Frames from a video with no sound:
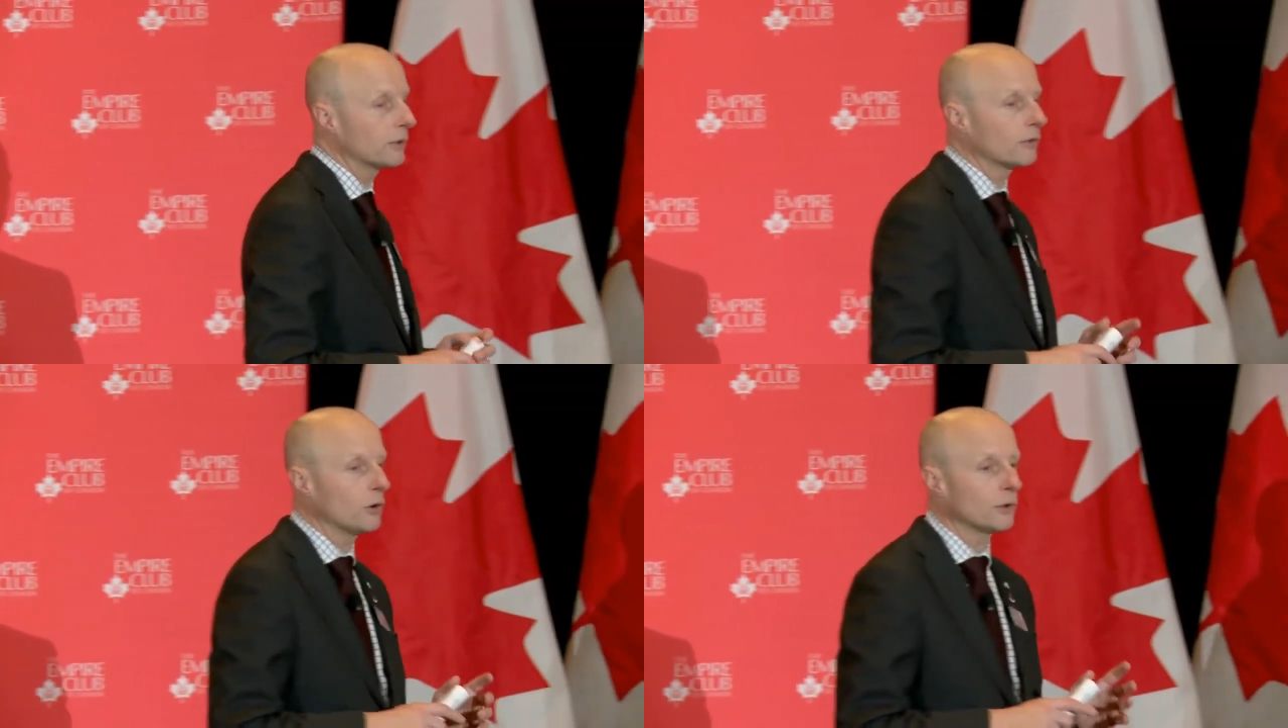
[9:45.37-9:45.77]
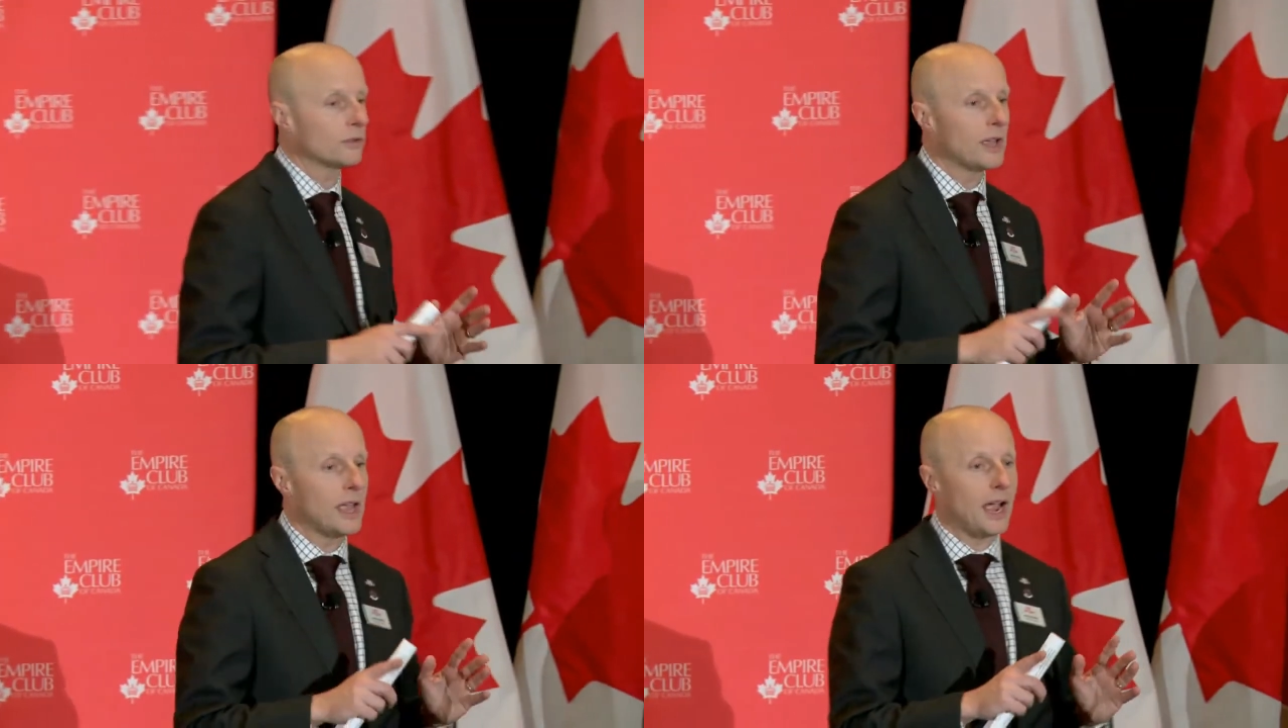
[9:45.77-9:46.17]
But of
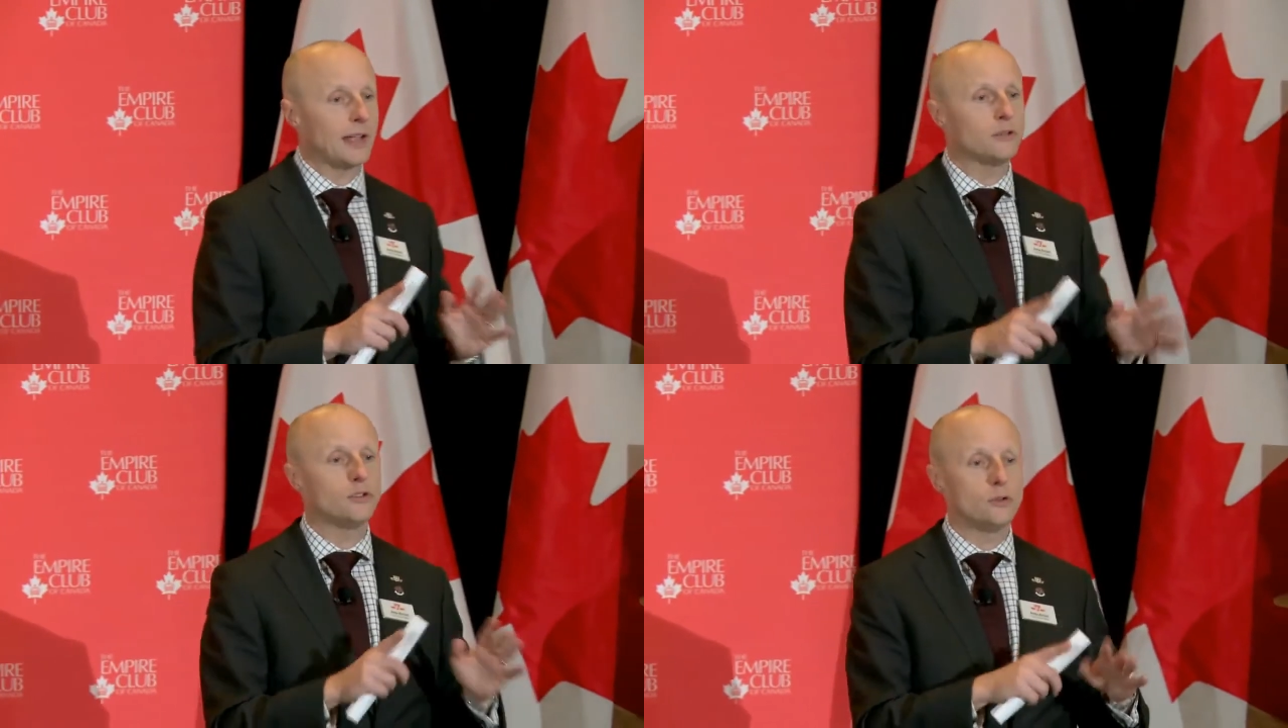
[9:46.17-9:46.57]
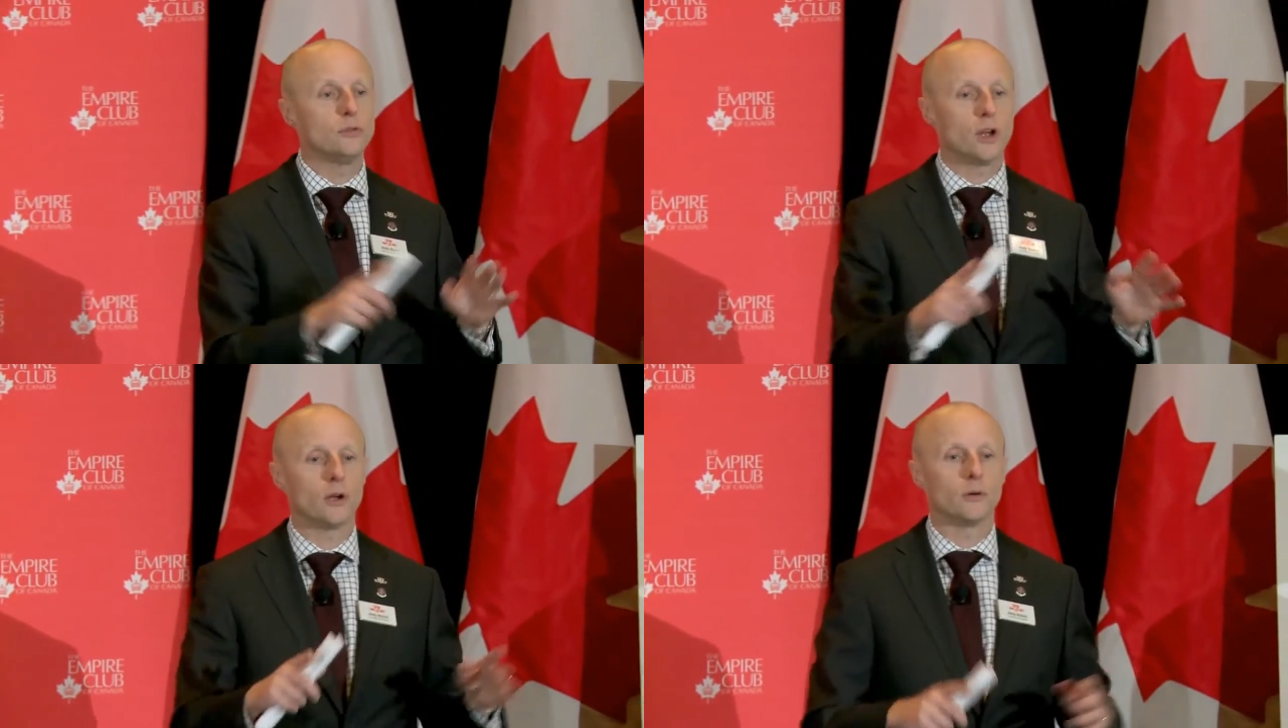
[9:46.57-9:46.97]
course, as you
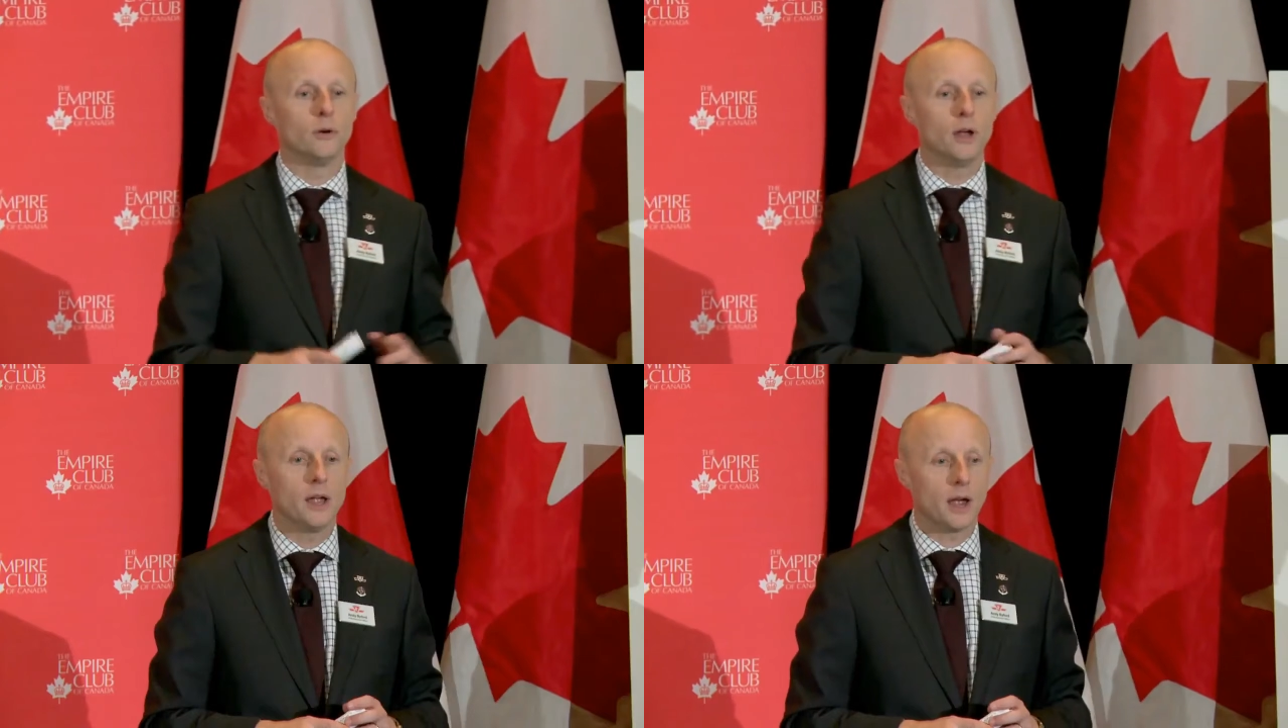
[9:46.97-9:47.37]
know,